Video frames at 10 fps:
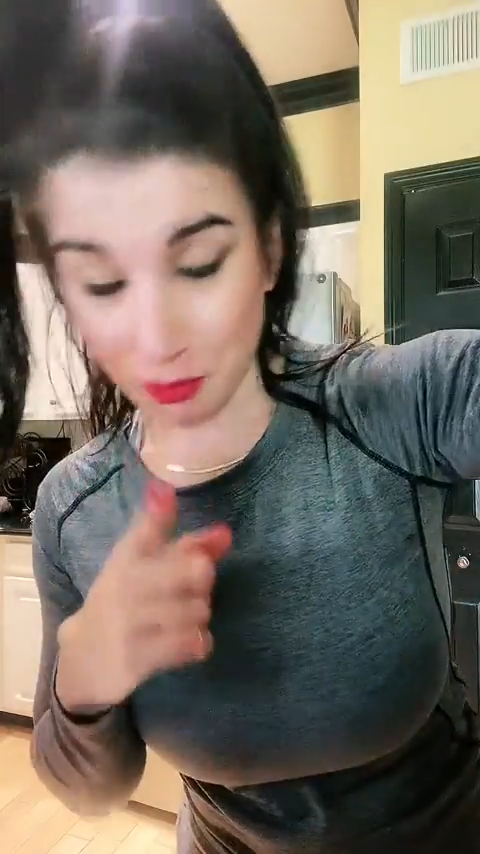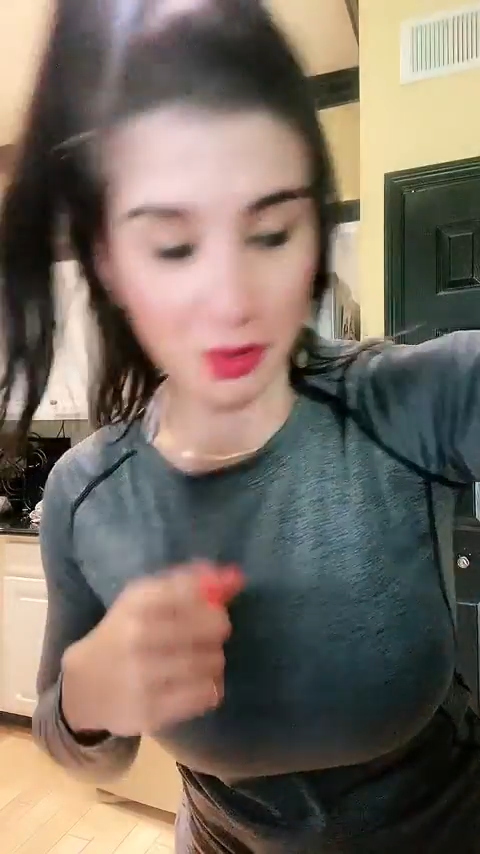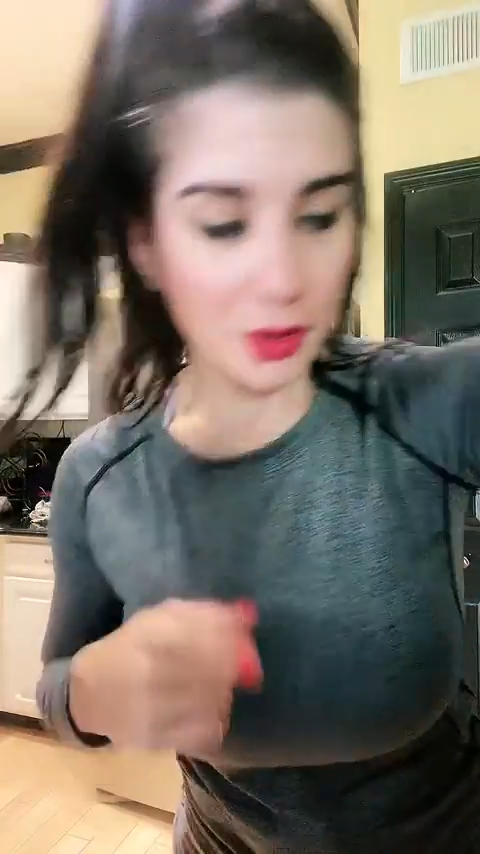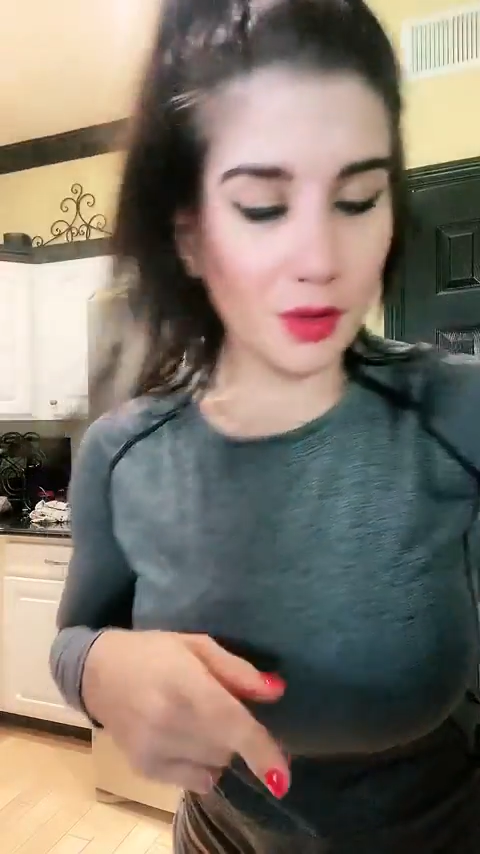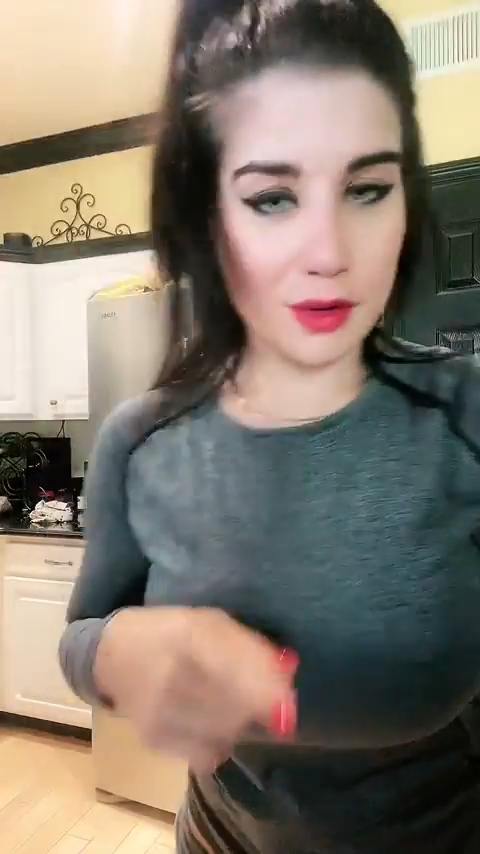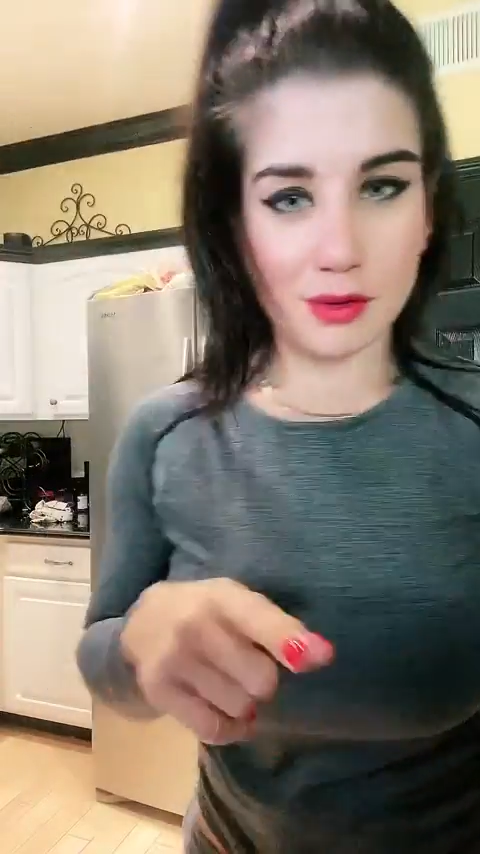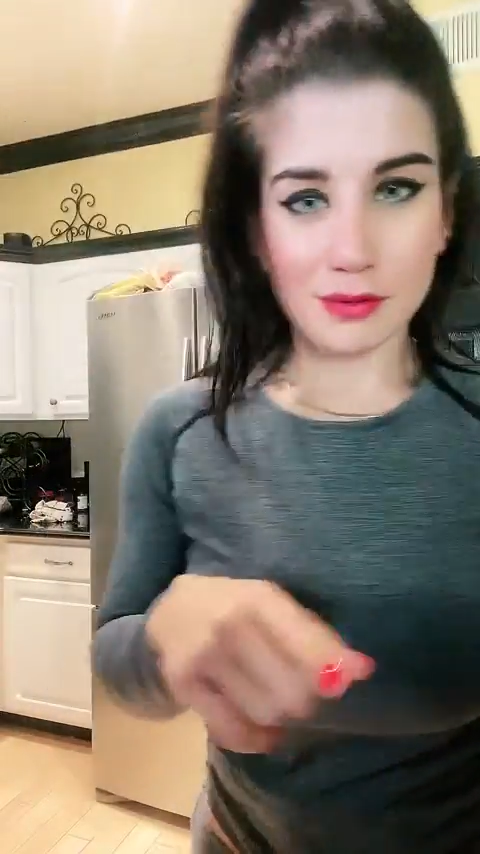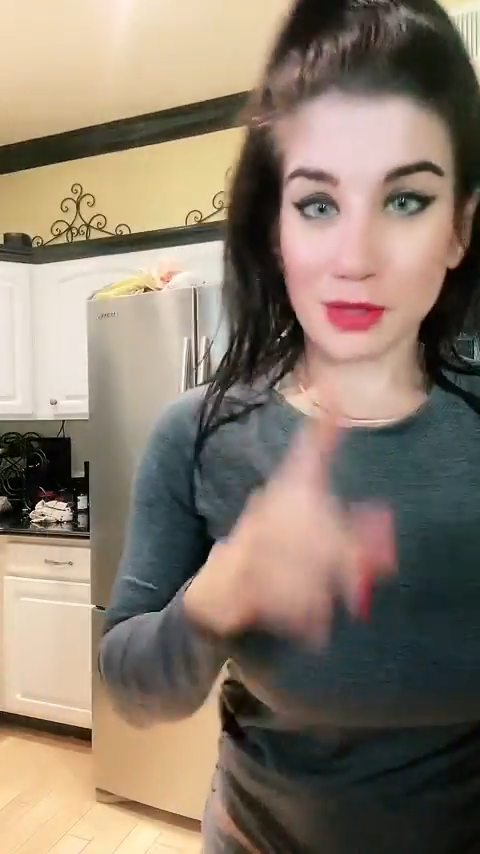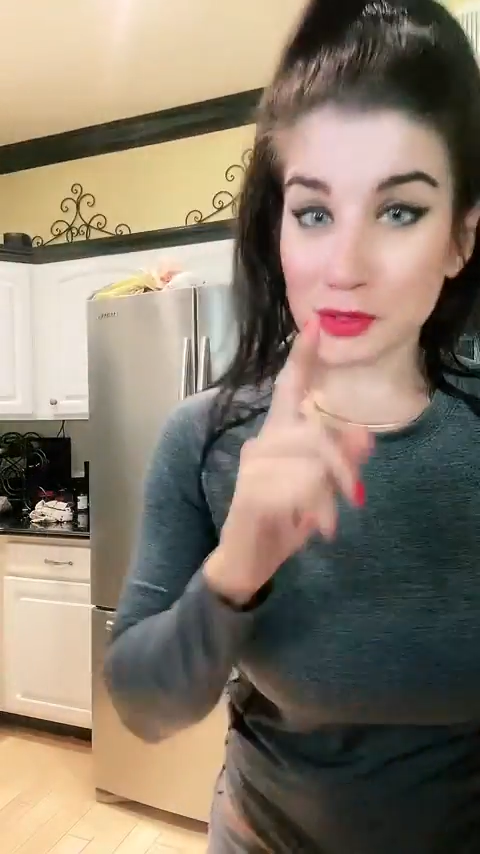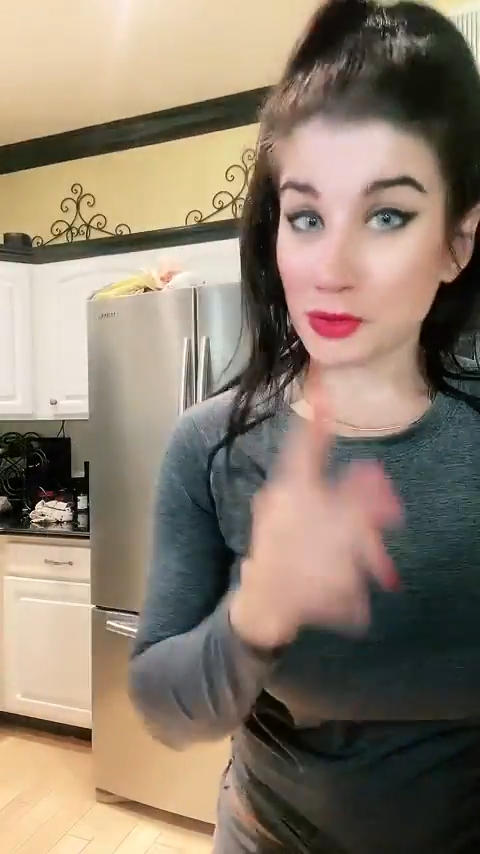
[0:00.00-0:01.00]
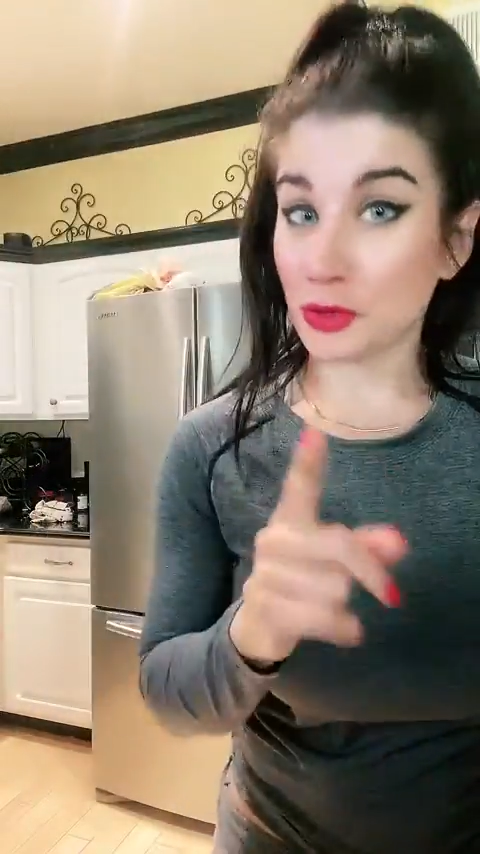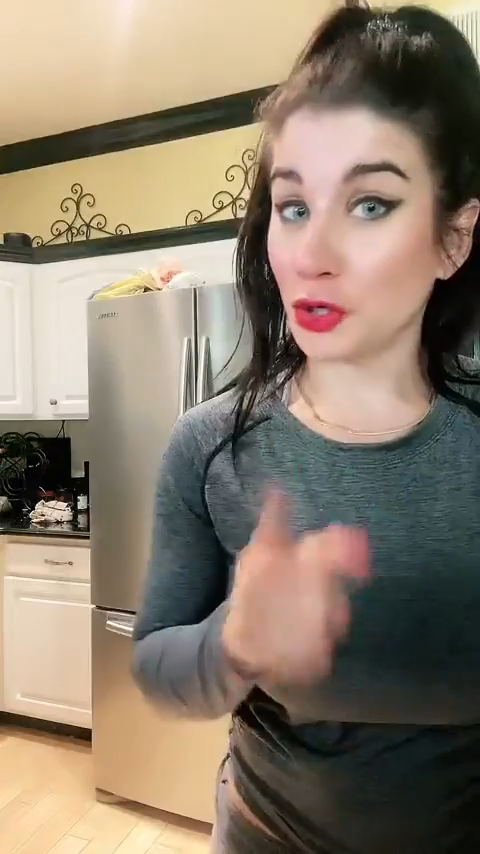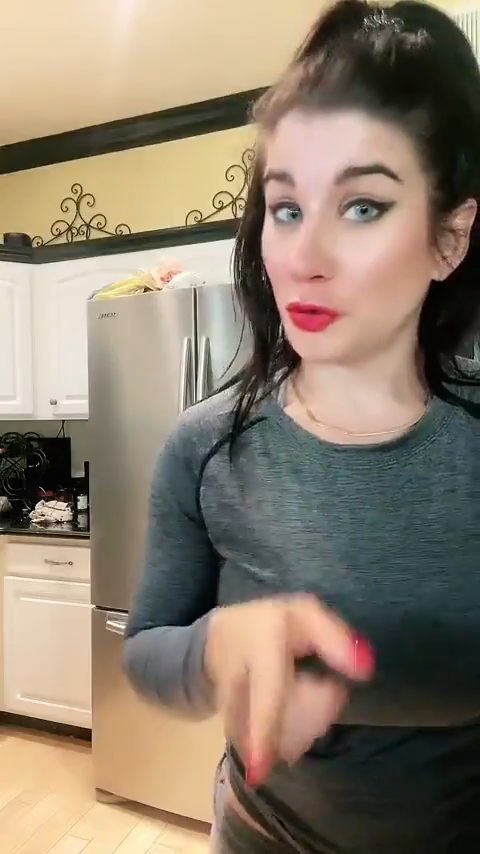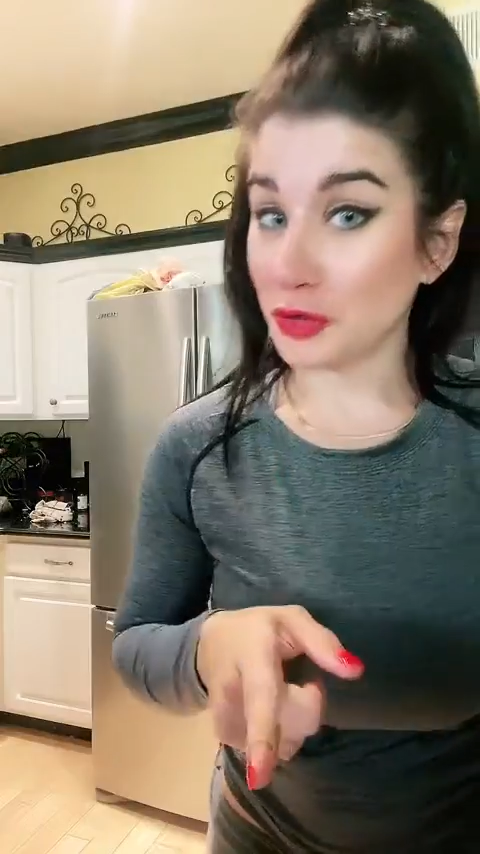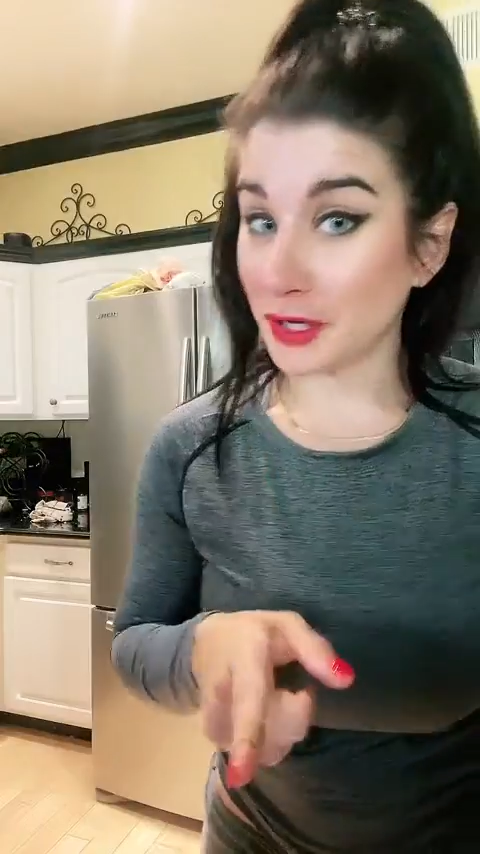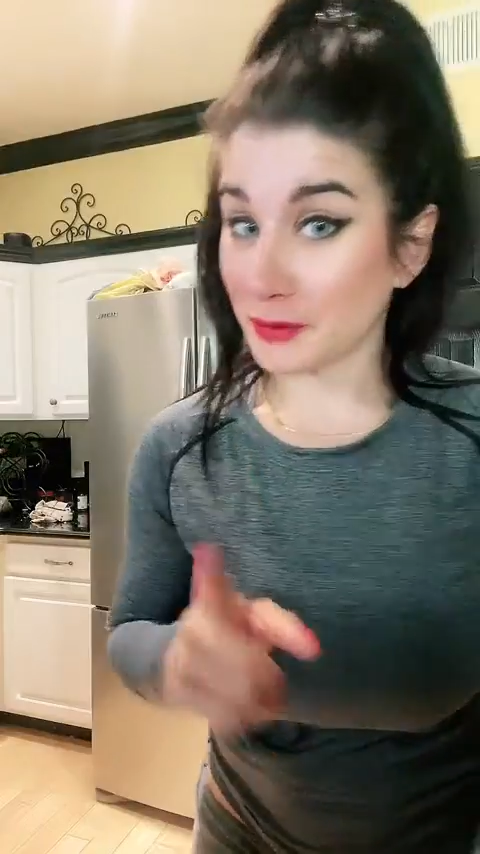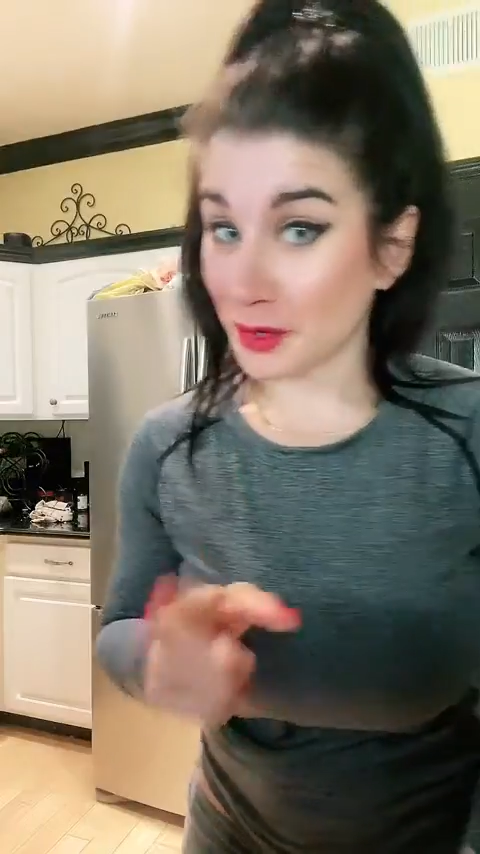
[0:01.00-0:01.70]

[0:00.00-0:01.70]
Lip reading: I'm not supposed to cook with it,